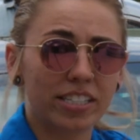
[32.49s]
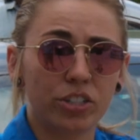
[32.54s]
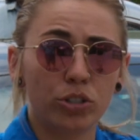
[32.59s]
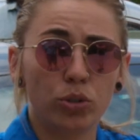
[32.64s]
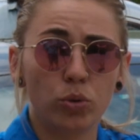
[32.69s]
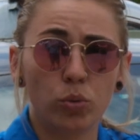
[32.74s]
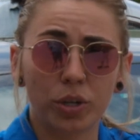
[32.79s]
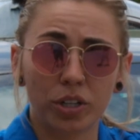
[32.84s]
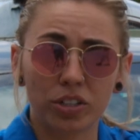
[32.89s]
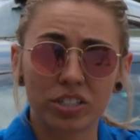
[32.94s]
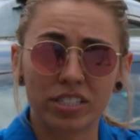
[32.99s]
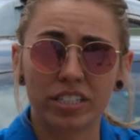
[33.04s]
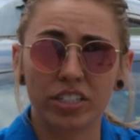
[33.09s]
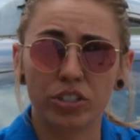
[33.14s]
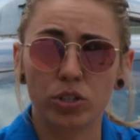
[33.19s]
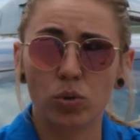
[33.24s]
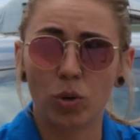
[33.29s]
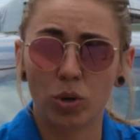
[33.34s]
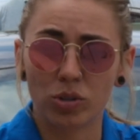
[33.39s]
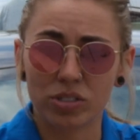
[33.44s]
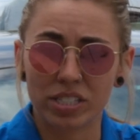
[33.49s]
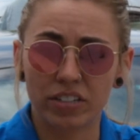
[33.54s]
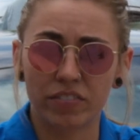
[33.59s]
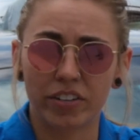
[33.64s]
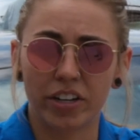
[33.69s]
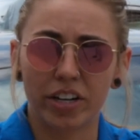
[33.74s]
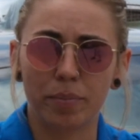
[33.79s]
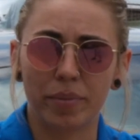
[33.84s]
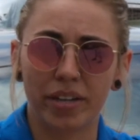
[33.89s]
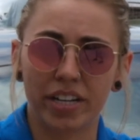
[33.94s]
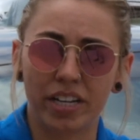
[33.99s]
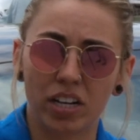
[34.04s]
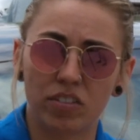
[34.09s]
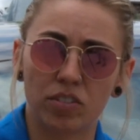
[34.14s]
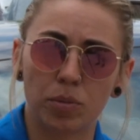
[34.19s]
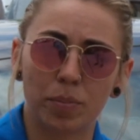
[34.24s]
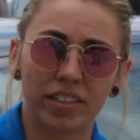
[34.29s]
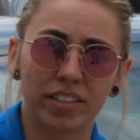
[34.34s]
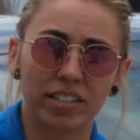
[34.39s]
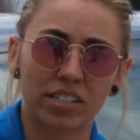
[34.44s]
that you will see. You won't see very many of
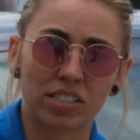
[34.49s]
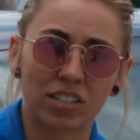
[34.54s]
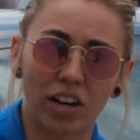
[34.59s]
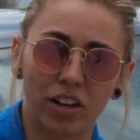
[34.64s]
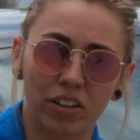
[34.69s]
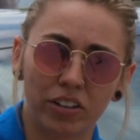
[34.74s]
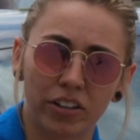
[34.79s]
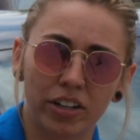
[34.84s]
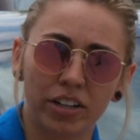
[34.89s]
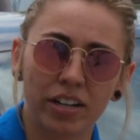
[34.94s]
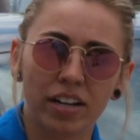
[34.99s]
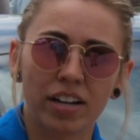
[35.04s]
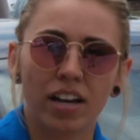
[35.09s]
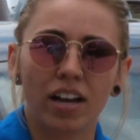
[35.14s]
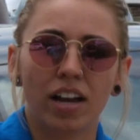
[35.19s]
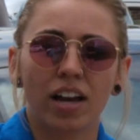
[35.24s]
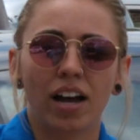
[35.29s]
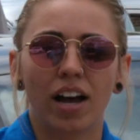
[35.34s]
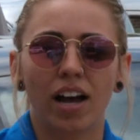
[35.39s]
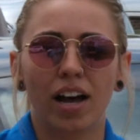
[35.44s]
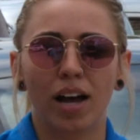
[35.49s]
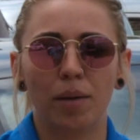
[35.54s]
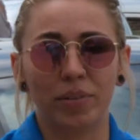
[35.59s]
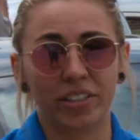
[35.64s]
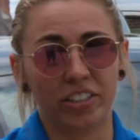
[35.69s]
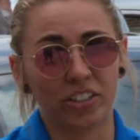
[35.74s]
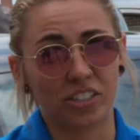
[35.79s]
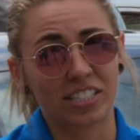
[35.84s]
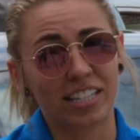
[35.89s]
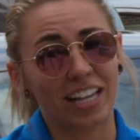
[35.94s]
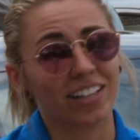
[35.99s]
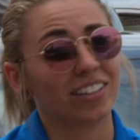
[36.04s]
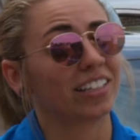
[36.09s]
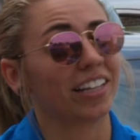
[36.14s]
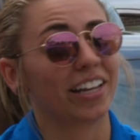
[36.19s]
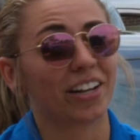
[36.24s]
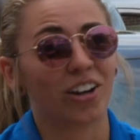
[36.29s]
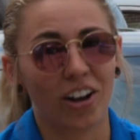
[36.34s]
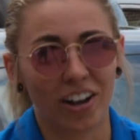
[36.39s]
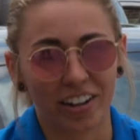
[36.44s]
them in this color, but they're selling
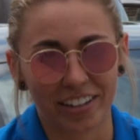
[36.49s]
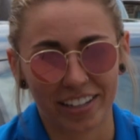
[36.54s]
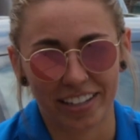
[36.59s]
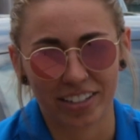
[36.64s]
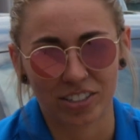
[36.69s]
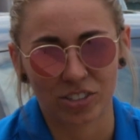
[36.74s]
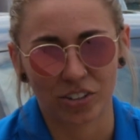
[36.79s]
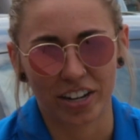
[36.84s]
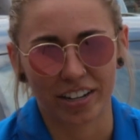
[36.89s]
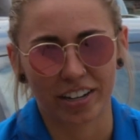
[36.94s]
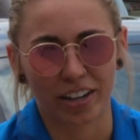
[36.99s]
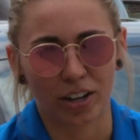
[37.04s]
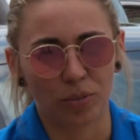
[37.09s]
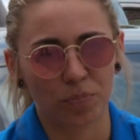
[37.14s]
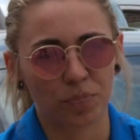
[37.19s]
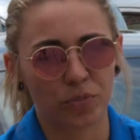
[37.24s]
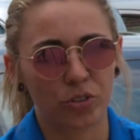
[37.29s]
like hotcakes right now.